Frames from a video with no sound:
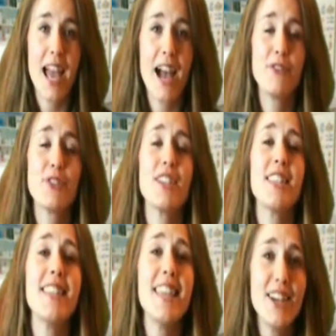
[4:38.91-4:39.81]
after
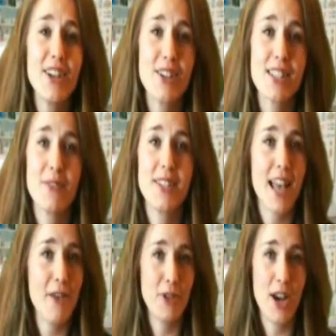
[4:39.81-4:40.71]
years of
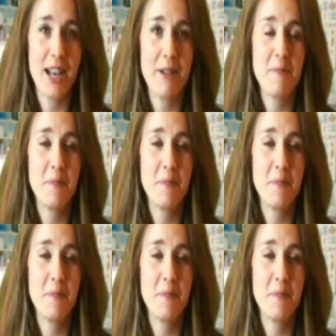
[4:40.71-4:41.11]
suffering.